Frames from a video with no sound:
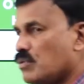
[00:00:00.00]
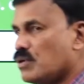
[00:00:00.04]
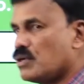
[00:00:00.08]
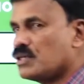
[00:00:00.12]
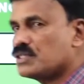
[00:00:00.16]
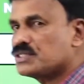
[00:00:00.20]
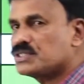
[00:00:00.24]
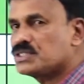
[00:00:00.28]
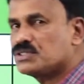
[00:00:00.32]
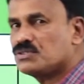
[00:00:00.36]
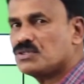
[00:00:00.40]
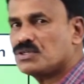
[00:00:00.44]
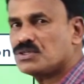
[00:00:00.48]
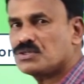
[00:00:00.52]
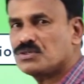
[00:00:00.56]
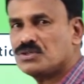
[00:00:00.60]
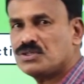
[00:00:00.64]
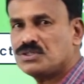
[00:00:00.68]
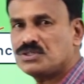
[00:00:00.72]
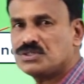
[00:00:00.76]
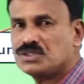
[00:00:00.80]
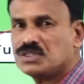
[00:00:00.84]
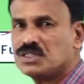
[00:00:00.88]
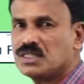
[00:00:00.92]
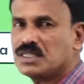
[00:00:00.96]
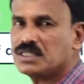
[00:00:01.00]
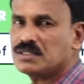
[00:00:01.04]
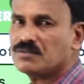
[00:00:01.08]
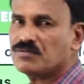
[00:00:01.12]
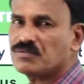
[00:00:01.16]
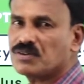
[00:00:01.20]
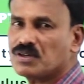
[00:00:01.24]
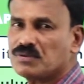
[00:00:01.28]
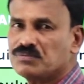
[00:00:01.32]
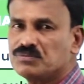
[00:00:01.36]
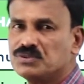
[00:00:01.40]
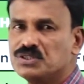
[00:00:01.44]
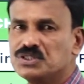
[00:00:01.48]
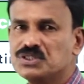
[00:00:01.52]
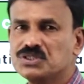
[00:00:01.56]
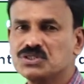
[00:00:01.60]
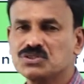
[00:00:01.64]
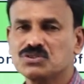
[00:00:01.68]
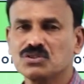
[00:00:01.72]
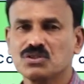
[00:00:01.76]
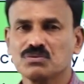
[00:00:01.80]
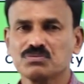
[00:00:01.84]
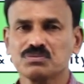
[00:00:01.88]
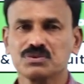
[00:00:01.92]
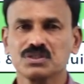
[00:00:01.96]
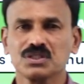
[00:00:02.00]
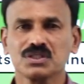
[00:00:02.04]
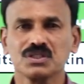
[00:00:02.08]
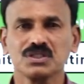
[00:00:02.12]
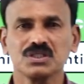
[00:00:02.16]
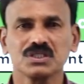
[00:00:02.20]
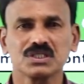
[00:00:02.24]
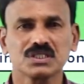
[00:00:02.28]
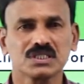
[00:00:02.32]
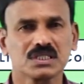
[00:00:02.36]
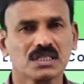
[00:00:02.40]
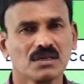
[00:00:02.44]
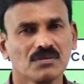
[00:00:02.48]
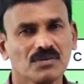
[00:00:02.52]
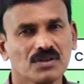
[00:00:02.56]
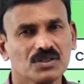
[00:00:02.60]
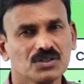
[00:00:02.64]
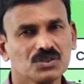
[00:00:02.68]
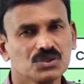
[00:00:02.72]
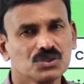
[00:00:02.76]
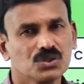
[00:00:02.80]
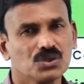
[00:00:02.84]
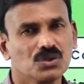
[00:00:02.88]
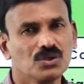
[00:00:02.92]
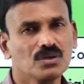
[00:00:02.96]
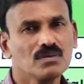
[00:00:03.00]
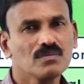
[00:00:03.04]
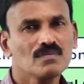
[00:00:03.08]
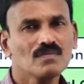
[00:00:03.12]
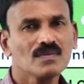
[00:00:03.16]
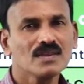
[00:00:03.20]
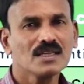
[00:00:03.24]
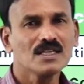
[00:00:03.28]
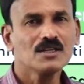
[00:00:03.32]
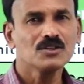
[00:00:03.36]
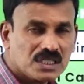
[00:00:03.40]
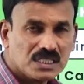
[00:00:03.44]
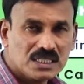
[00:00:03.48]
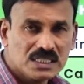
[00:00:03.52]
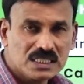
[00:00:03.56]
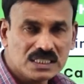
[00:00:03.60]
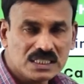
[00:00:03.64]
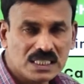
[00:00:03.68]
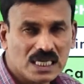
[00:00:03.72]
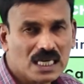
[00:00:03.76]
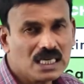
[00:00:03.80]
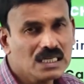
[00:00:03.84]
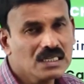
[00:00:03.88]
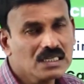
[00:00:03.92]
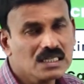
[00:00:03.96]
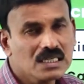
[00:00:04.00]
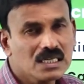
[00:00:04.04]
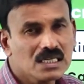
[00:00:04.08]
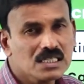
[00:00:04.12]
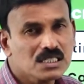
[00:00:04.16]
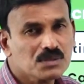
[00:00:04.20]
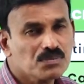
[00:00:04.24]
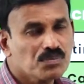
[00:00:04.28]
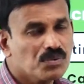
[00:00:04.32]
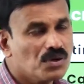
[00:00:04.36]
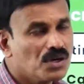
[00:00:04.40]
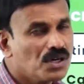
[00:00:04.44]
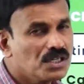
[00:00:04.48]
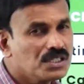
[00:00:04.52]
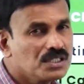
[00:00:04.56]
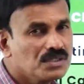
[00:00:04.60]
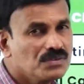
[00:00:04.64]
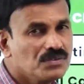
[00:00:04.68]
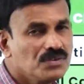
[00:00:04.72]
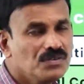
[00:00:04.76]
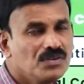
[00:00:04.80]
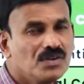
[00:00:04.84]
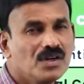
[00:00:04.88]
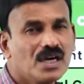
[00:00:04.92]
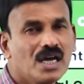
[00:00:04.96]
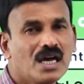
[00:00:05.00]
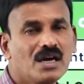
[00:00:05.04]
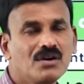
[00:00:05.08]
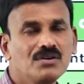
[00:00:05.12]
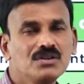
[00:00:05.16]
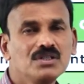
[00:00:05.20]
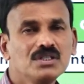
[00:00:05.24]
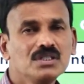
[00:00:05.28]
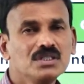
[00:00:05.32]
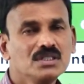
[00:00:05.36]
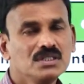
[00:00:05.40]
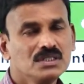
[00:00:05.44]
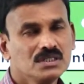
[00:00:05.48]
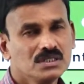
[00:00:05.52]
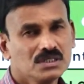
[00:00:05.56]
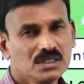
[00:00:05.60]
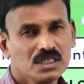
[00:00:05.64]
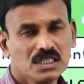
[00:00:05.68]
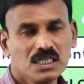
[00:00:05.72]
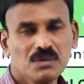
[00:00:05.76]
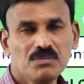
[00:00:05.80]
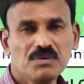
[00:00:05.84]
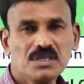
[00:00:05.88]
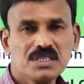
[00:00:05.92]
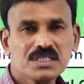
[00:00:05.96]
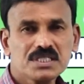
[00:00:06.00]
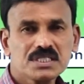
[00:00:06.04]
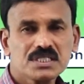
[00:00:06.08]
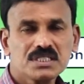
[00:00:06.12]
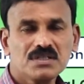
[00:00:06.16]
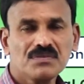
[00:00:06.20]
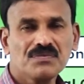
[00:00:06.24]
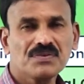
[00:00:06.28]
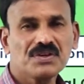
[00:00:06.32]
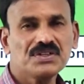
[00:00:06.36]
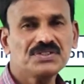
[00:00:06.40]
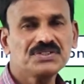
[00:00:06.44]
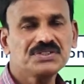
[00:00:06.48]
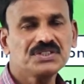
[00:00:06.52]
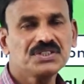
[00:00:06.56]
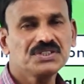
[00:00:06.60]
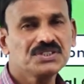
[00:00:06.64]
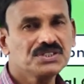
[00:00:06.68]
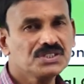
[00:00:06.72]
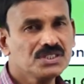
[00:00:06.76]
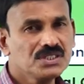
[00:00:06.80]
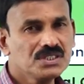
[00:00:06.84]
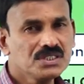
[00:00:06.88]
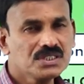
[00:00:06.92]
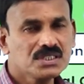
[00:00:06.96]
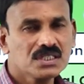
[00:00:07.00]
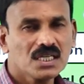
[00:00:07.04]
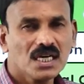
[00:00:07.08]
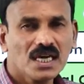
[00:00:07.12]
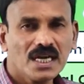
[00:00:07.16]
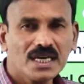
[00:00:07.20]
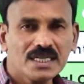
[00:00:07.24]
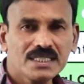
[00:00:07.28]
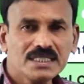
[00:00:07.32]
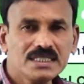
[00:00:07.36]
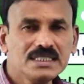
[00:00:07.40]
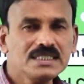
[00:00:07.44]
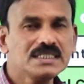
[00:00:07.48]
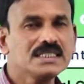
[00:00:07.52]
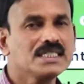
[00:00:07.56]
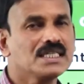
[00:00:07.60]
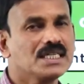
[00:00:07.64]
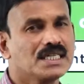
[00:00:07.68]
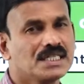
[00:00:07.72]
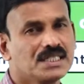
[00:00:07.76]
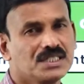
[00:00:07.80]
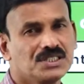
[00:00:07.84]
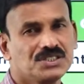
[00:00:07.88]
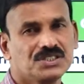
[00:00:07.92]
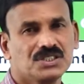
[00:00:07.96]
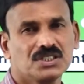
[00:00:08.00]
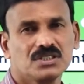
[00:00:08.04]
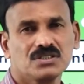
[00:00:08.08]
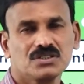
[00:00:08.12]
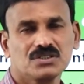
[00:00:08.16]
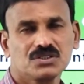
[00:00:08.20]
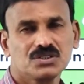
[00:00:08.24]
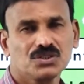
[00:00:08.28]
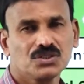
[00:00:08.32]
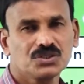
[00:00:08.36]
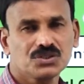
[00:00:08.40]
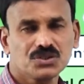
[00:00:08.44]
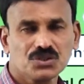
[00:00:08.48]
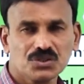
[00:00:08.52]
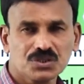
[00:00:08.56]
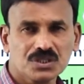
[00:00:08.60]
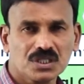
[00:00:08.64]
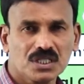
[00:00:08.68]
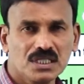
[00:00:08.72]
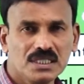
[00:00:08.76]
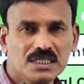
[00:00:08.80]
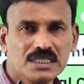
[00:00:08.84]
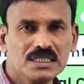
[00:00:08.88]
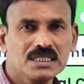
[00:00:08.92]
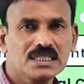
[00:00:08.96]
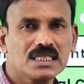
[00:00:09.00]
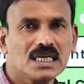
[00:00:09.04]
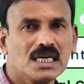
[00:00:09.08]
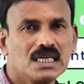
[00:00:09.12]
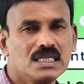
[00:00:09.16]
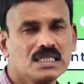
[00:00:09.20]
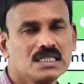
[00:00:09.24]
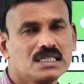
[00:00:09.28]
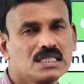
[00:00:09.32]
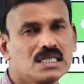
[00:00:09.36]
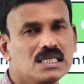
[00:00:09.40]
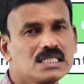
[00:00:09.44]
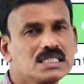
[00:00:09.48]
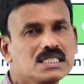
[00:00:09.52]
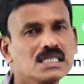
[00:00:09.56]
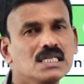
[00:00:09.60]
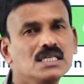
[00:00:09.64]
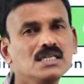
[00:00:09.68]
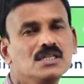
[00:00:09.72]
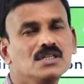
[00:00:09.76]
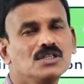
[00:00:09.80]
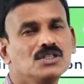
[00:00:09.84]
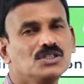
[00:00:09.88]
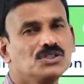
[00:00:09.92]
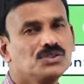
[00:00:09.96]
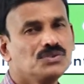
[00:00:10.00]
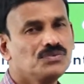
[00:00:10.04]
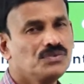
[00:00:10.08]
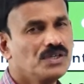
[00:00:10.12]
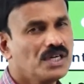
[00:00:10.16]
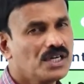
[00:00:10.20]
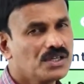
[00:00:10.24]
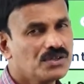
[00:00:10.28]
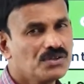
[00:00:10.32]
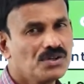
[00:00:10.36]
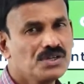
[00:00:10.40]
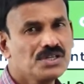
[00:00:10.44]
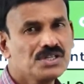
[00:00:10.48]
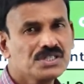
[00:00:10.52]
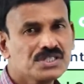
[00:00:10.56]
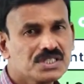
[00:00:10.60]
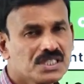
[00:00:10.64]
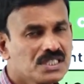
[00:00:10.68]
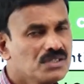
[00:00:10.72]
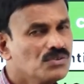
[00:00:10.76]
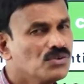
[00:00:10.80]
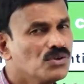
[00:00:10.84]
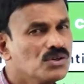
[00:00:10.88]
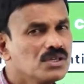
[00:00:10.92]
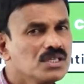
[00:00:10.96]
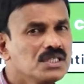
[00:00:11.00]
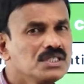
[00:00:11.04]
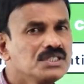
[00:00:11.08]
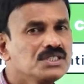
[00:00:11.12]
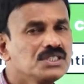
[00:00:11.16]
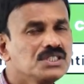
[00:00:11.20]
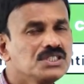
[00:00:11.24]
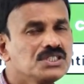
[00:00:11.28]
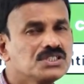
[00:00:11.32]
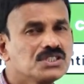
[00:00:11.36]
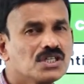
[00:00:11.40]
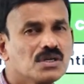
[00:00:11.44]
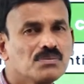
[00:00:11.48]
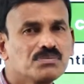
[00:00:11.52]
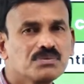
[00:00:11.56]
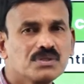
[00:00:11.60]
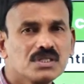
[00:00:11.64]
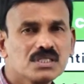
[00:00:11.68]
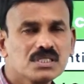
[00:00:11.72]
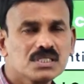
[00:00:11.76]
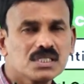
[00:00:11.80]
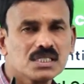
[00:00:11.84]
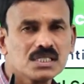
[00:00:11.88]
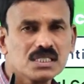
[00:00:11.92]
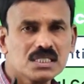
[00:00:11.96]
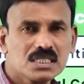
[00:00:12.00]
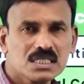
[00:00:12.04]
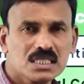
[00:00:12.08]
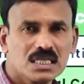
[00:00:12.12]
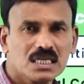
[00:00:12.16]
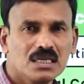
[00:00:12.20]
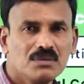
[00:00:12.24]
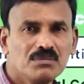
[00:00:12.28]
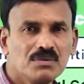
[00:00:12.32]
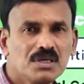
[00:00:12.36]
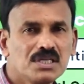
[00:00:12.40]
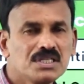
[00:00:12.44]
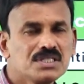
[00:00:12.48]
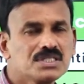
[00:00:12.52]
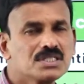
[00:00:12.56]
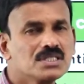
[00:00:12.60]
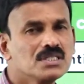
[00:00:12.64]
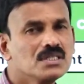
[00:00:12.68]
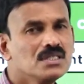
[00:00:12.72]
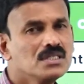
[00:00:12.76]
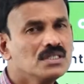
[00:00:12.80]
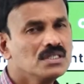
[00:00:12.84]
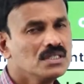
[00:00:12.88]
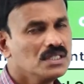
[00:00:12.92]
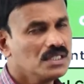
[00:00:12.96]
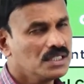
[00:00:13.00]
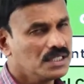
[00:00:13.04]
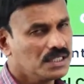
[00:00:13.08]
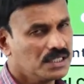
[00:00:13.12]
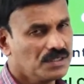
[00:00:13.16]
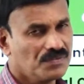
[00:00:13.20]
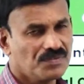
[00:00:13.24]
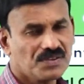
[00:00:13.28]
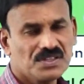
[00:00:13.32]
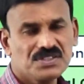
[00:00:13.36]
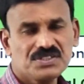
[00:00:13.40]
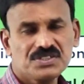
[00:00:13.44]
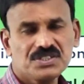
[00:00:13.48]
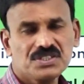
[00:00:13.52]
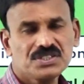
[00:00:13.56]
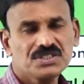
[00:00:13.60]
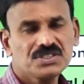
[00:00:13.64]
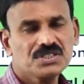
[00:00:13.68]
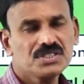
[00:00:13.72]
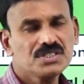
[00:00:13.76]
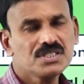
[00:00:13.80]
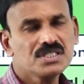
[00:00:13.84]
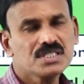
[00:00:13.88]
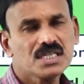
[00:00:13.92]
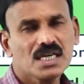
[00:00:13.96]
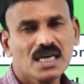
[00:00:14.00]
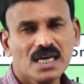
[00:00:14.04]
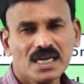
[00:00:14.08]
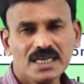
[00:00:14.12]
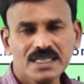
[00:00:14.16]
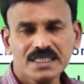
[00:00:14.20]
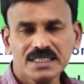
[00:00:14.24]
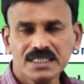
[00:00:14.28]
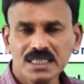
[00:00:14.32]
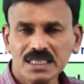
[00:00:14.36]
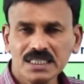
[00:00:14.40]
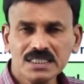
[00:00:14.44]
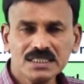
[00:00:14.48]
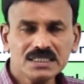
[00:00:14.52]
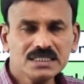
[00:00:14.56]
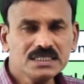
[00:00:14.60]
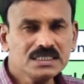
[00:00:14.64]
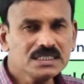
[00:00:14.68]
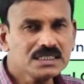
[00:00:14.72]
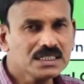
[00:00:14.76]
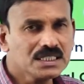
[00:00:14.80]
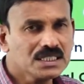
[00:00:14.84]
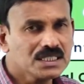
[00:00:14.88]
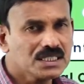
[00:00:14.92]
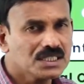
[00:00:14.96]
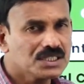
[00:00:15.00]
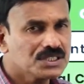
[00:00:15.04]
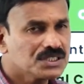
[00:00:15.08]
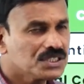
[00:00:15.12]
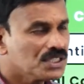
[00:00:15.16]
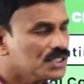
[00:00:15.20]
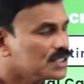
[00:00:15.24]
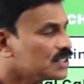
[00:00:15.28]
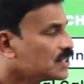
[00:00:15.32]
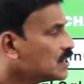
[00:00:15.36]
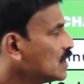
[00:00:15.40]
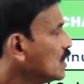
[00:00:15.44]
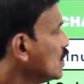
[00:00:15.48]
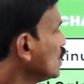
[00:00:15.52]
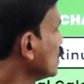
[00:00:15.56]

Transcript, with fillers: marks you are going to get from this chapter is seven. So in calculus part, we will have limits, differentiations and integration. So totally in calculus, we are going to study only three chapters, that is limits, differentiations and uh, integrations,